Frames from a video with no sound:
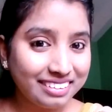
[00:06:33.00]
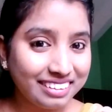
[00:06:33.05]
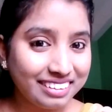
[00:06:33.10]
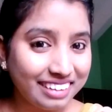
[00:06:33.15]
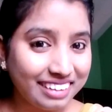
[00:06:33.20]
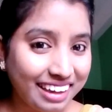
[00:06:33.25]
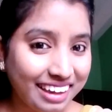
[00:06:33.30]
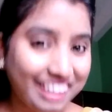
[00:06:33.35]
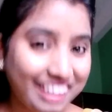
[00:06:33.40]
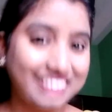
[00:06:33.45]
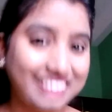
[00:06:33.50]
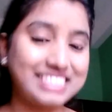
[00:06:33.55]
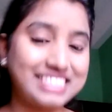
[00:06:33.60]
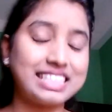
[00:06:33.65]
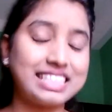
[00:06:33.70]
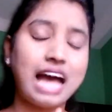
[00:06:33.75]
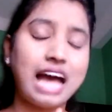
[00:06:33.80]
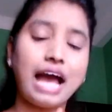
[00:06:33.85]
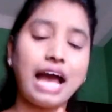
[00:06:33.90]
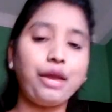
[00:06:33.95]

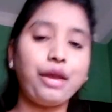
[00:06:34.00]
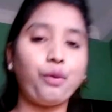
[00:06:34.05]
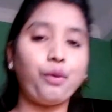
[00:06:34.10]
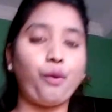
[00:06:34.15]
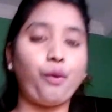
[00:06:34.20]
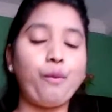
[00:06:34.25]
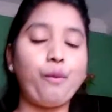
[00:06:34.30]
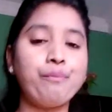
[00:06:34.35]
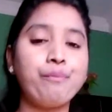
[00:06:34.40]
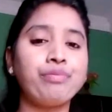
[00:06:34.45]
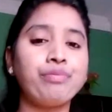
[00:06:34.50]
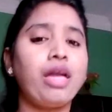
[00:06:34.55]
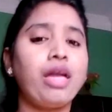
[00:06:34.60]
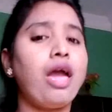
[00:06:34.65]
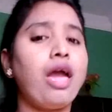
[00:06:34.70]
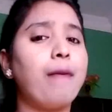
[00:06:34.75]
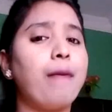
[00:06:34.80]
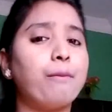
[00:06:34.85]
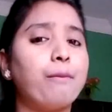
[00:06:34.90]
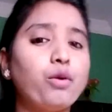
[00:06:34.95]
Yes, I hope
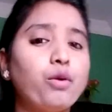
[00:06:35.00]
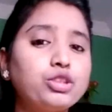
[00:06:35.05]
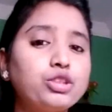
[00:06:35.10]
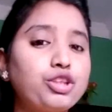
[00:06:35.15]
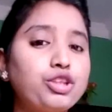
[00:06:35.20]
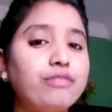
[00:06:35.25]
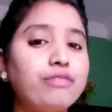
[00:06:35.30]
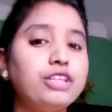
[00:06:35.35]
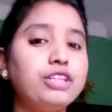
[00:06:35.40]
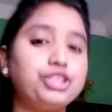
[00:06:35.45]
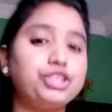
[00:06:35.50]
most of the